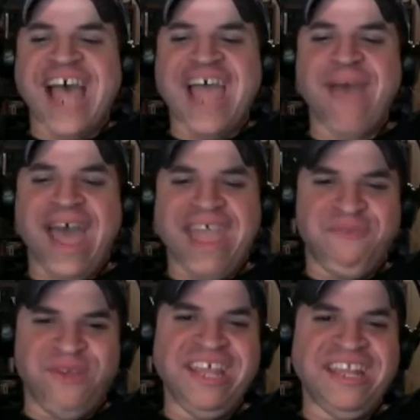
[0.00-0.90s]
time I
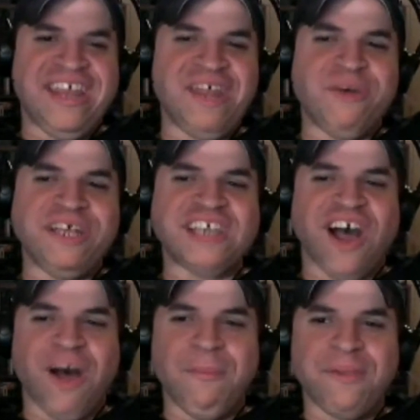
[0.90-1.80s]
really did it was
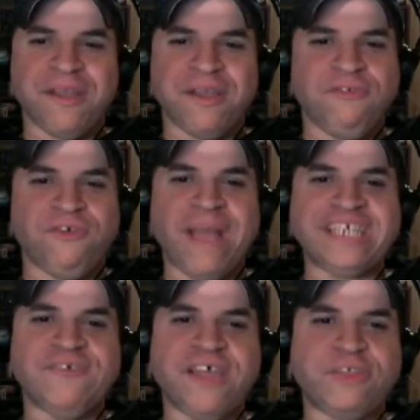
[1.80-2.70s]
um, for
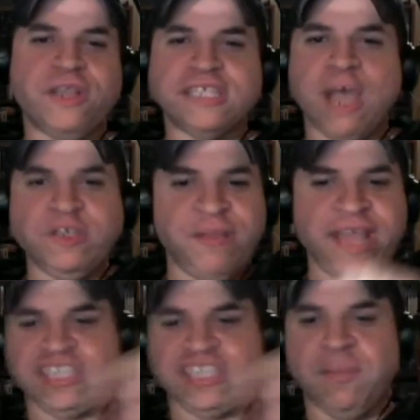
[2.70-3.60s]
Mass Effect three, because I always play
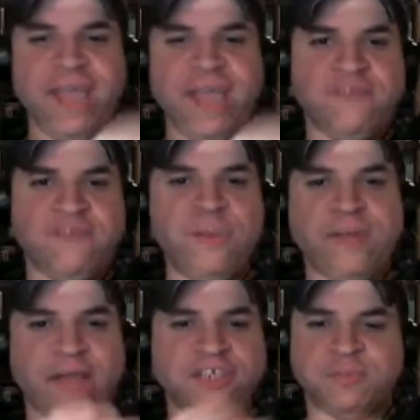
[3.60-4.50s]
as the male and female.
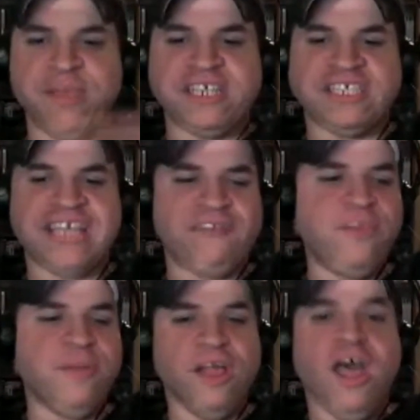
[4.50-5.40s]
I just picked the stock
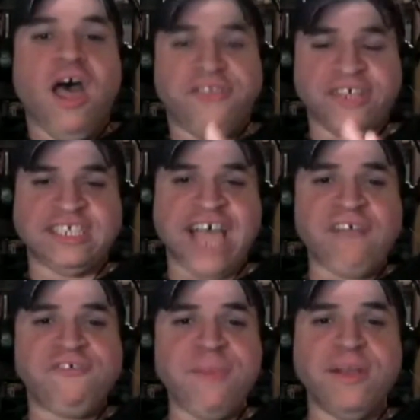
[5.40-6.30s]
female. The
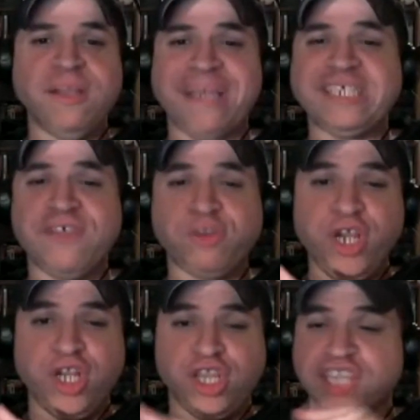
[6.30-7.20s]
stock female in Mass Effect
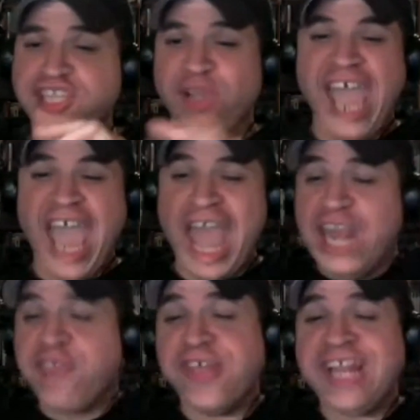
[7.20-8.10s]
three doesn't look
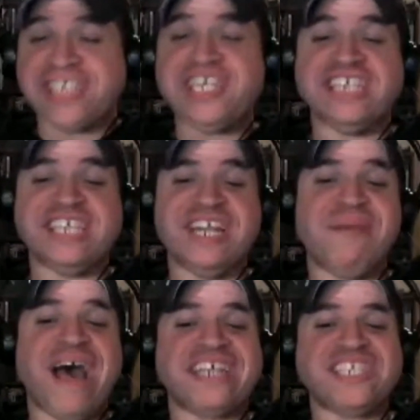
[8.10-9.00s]
anything like she does in the
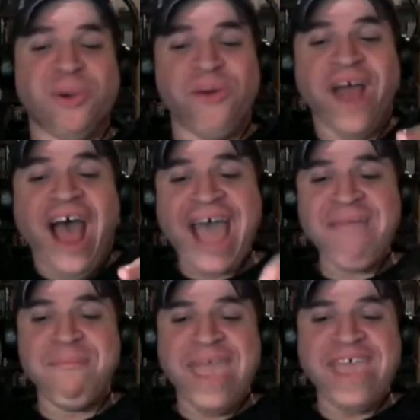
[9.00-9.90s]
box. So I
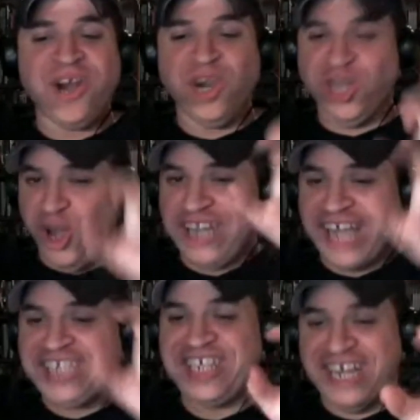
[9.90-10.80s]
made her look
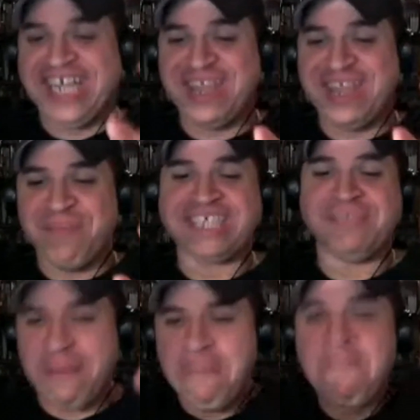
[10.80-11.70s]
like she does on the box.
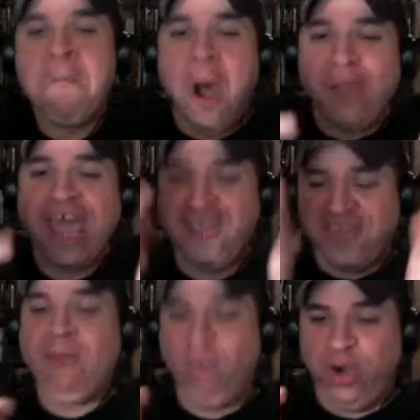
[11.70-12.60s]
I'm like, okay,
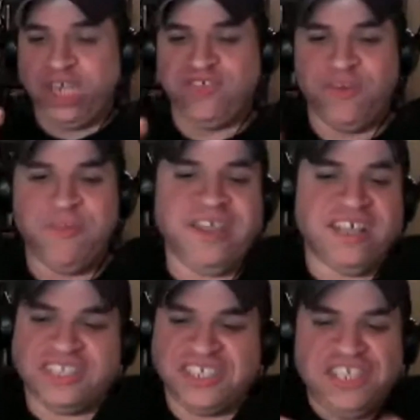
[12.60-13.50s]
that works for me, because